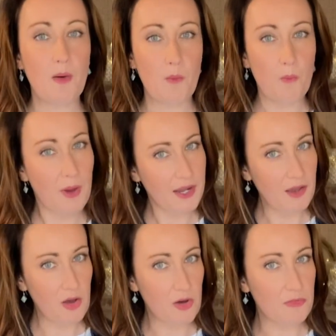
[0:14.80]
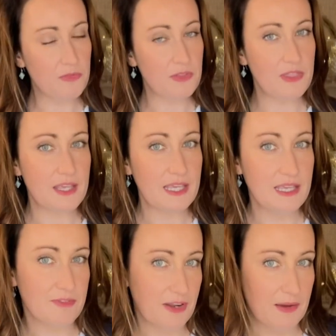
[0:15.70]
One of
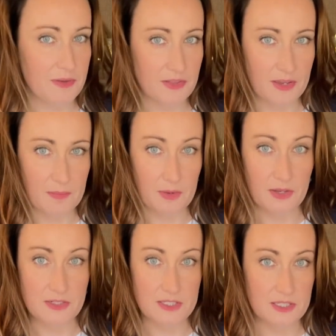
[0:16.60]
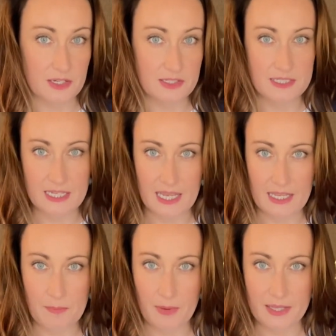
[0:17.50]
the flowers I am going to start
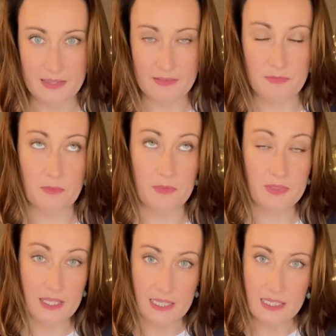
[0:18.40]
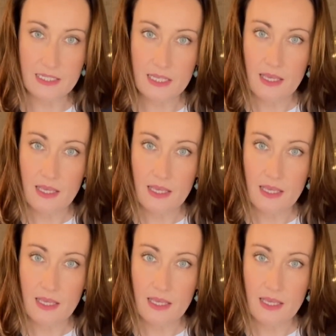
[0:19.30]
today from seed